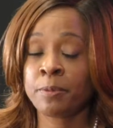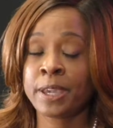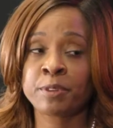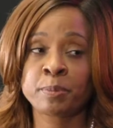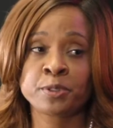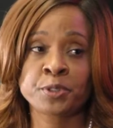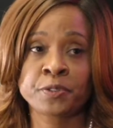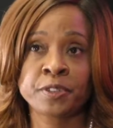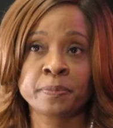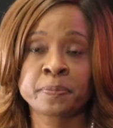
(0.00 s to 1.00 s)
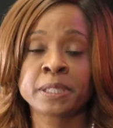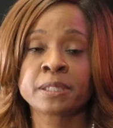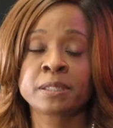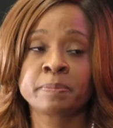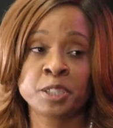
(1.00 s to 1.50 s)
We have to preserve it
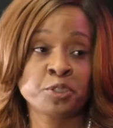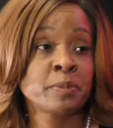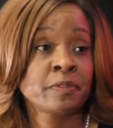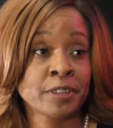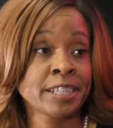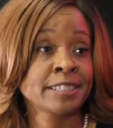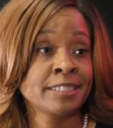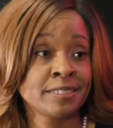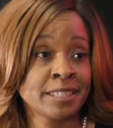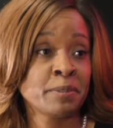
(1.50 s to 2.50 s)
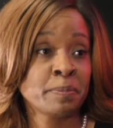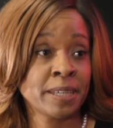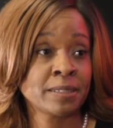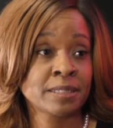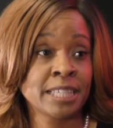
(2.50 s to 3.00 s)
because Benjamin Franklin said it
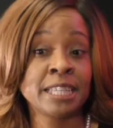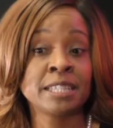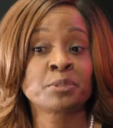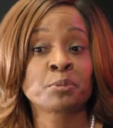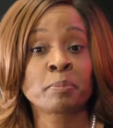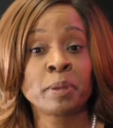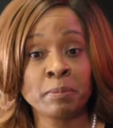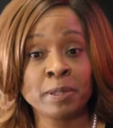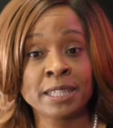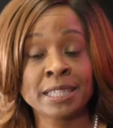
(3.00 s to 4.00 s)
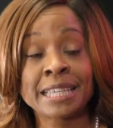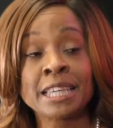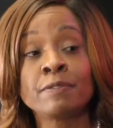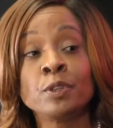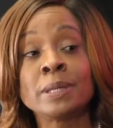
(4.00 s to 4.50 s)
best. It is a republic
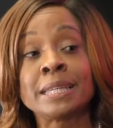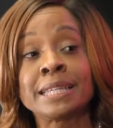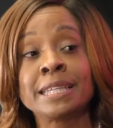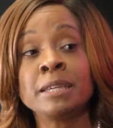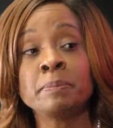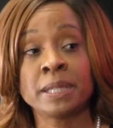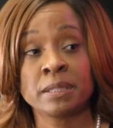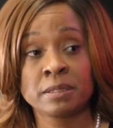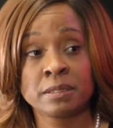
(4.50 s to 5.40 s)
if you can keep it.